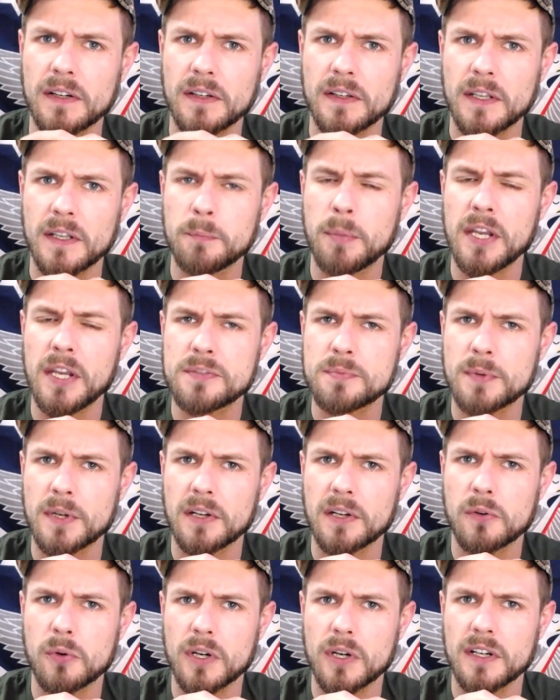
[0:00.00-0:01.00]
impeachment
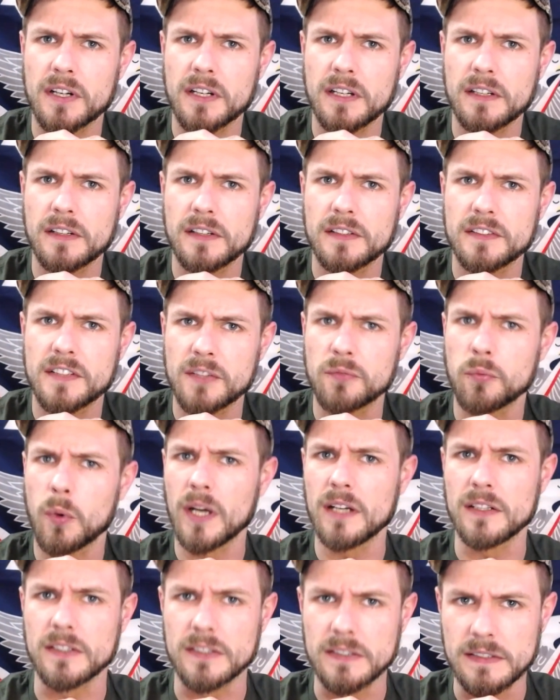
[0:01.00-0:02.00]
inquiry did
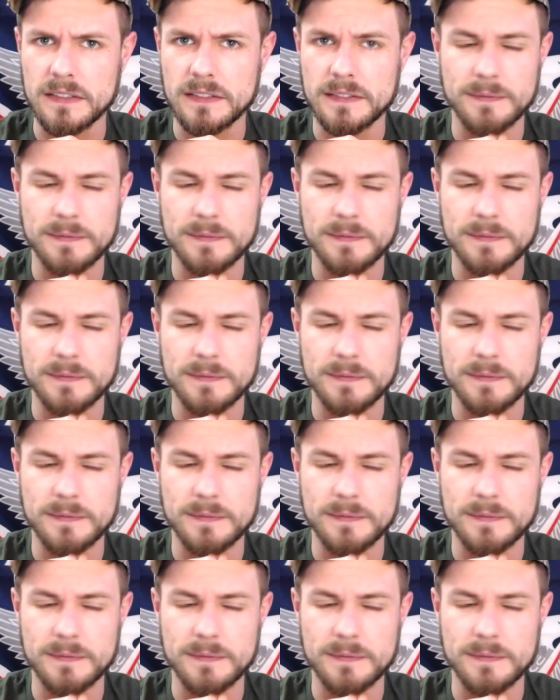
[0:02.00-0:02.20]
well.